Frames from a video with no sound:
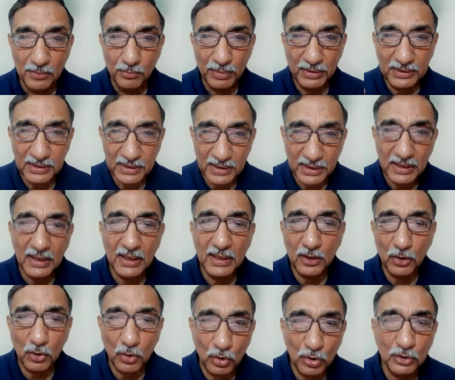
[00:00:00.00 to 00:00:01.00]
but they
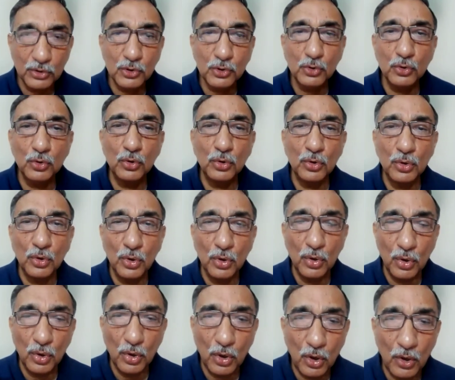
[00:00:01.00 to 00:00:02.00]
are also
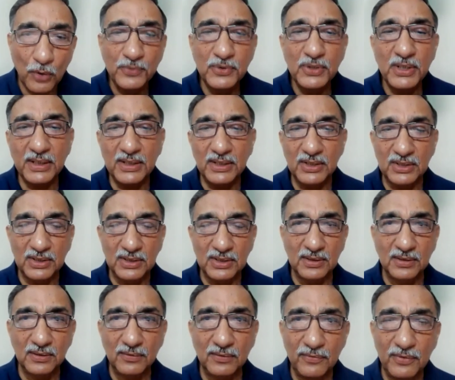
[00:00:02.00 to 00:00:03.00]

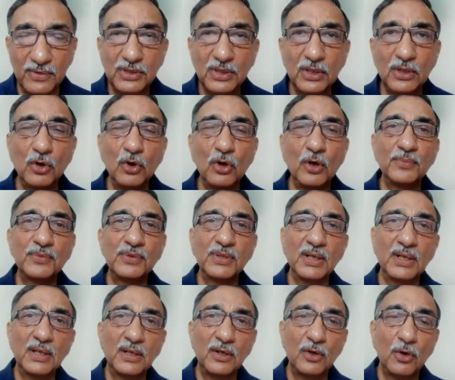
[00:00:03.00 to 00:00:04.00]
objects, physical
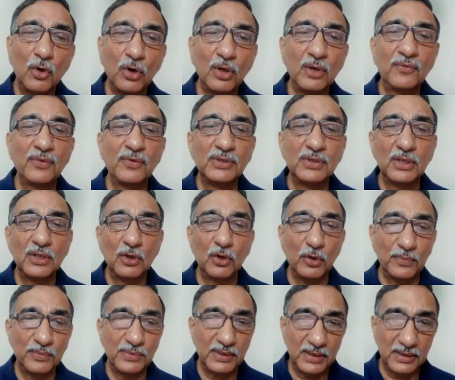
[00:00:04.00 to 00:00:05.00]
object, non-physical
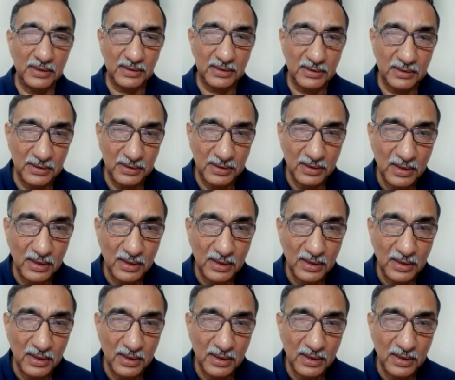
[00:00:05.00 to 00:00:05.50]
objects.